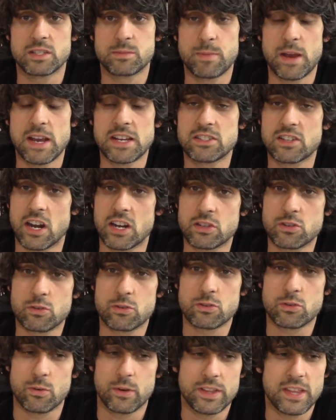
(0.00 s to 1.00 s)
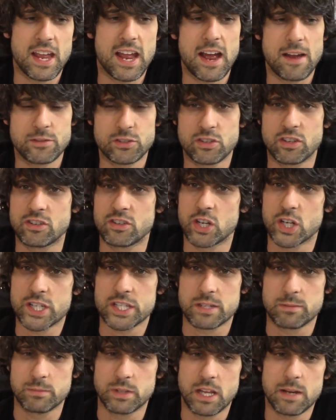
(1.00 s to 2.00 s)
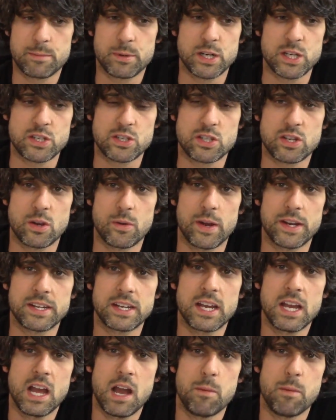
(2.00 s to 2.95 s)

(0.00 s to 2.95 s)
It's based on a true story. They obviously took some liberties to it,